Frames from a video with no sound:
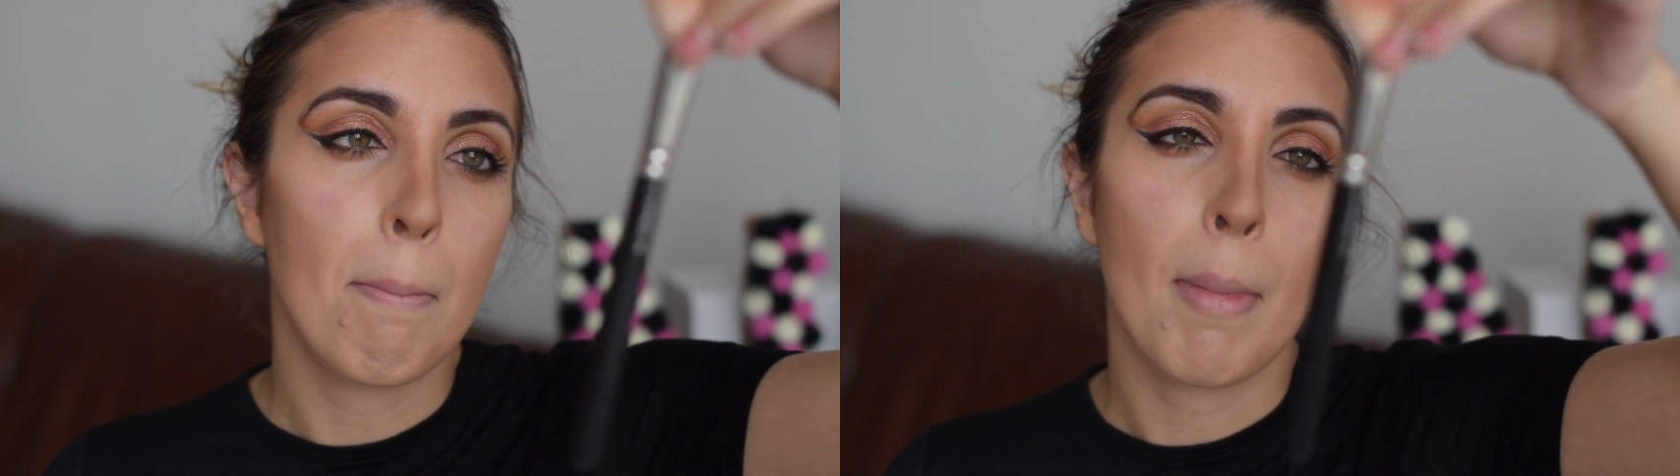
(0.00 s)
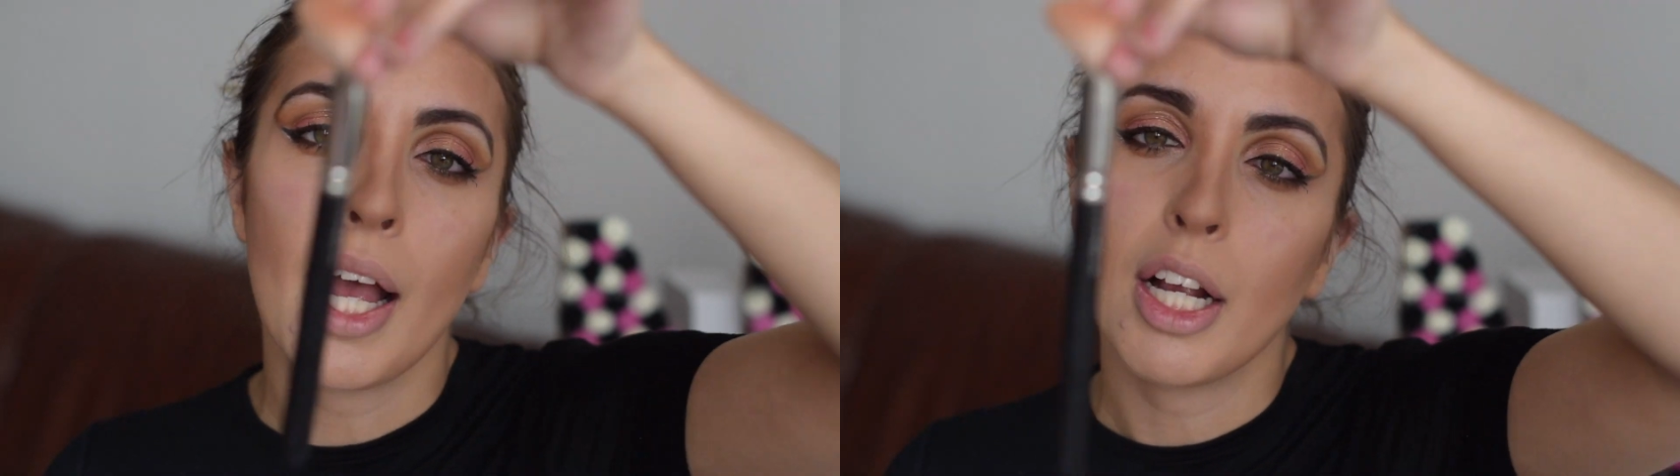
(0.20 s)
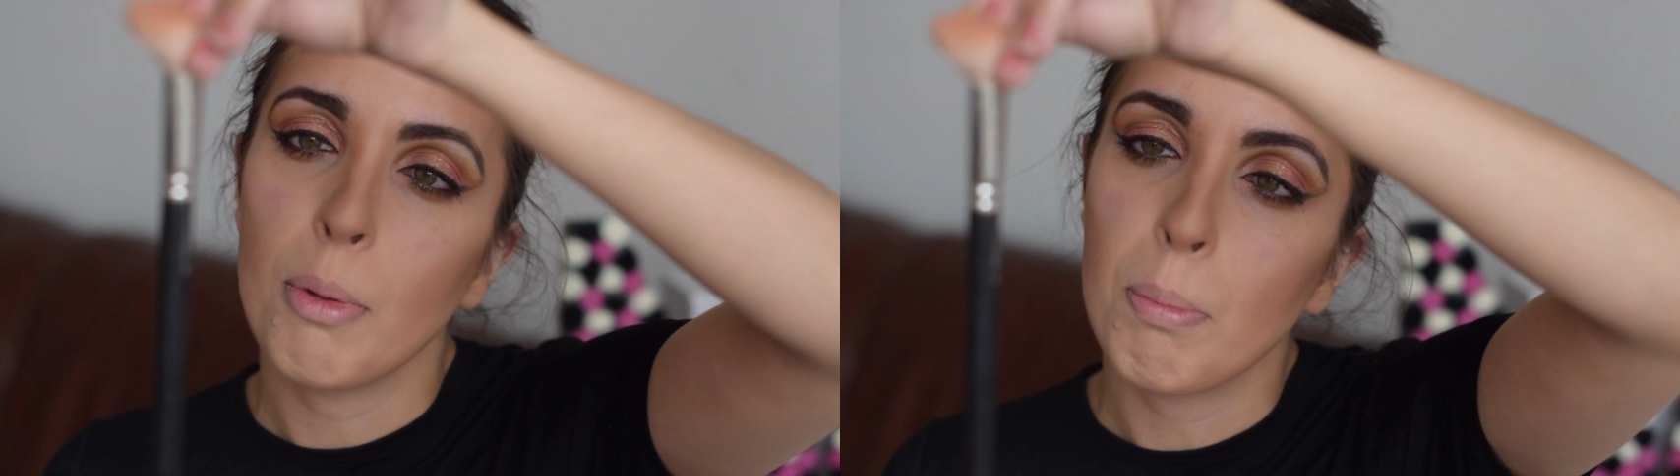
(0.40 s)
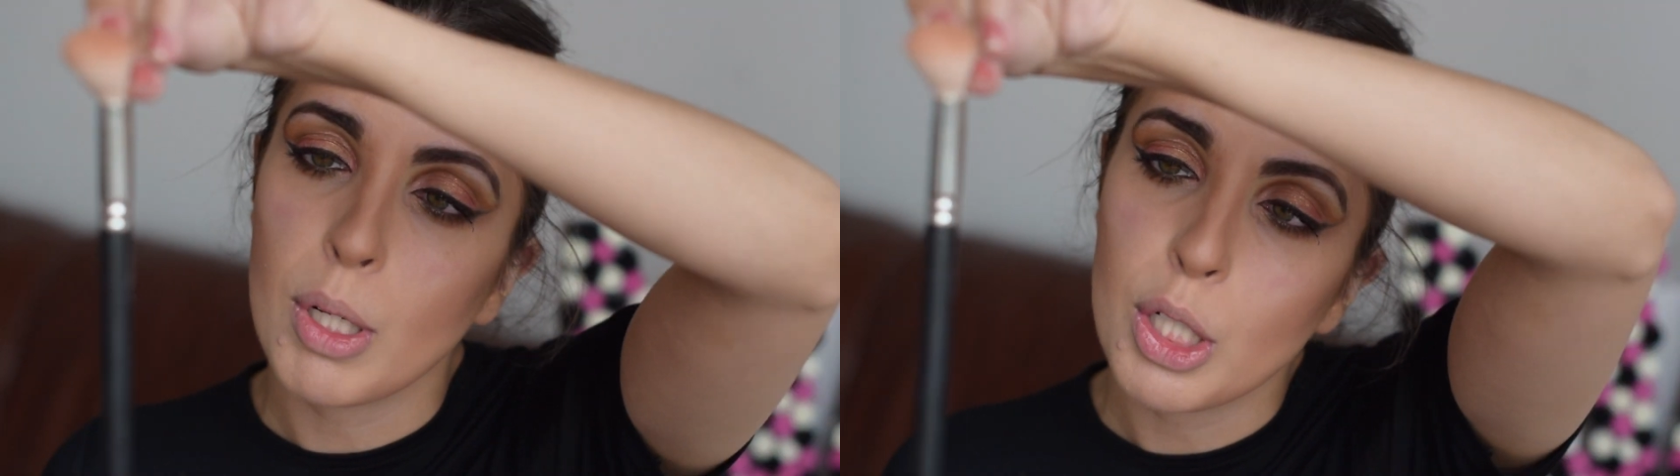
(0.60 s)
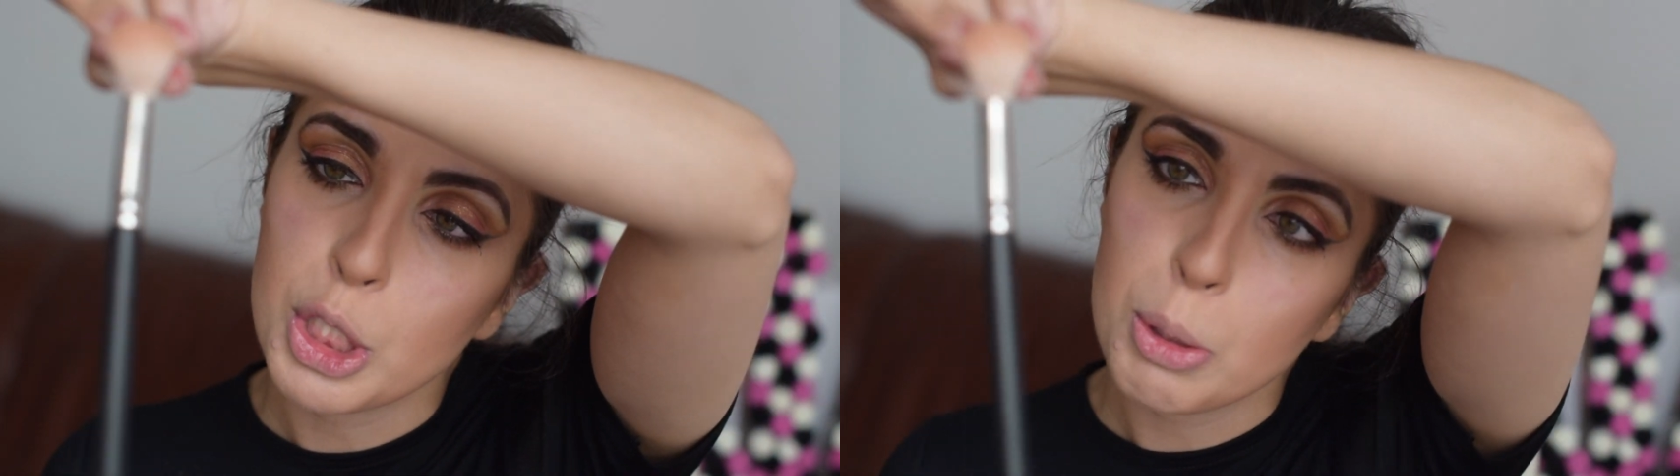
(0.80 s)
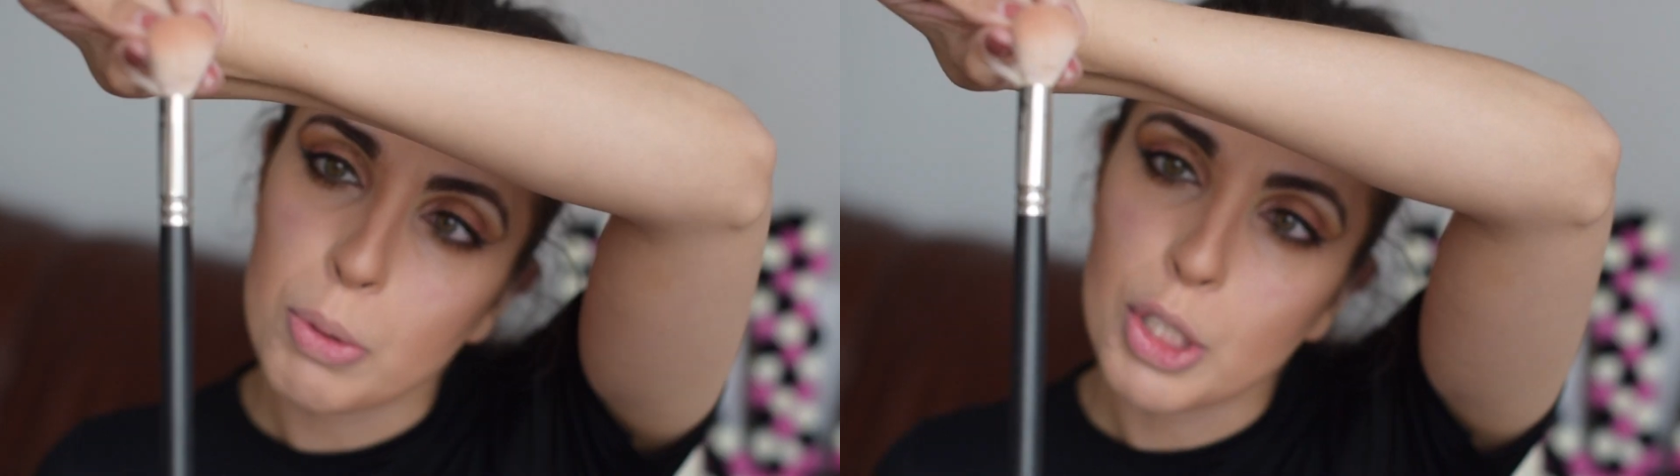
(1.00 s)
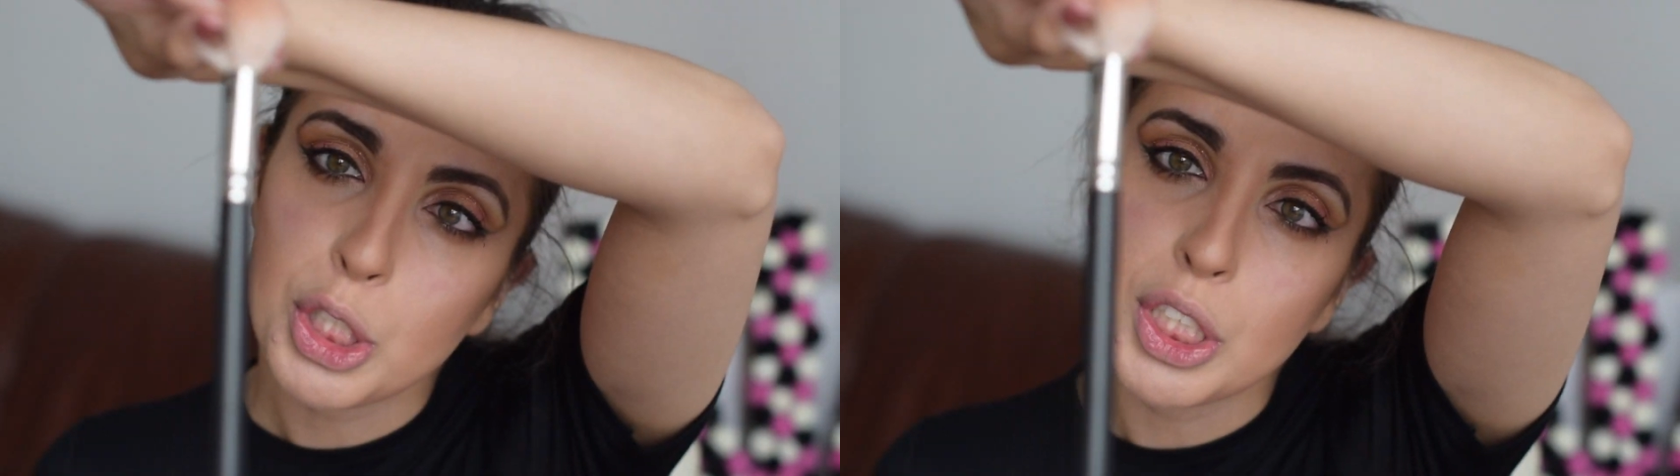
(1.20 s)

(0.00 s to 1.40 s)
MAC blusher brush.